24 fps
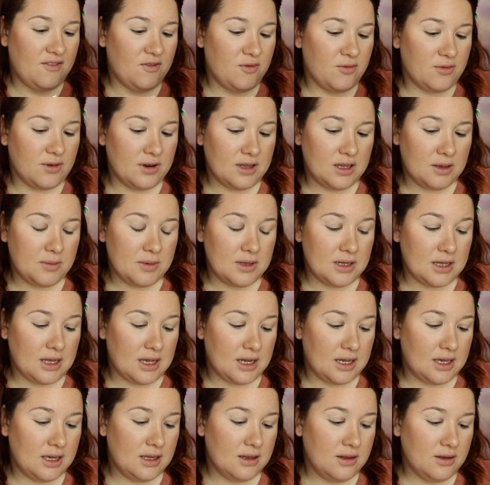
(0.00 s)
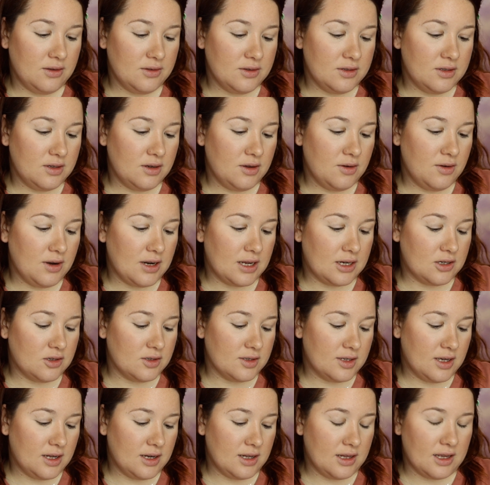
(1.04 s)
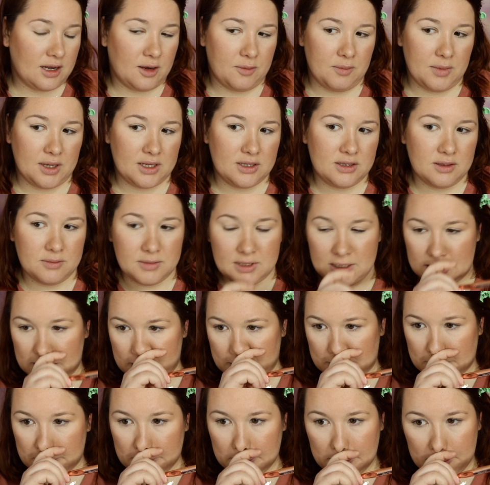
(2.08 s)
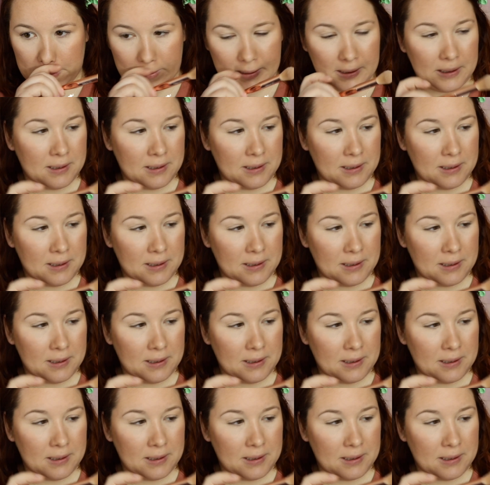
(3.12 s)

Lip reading: I've really been liking those two, and I just kind of like mix them together.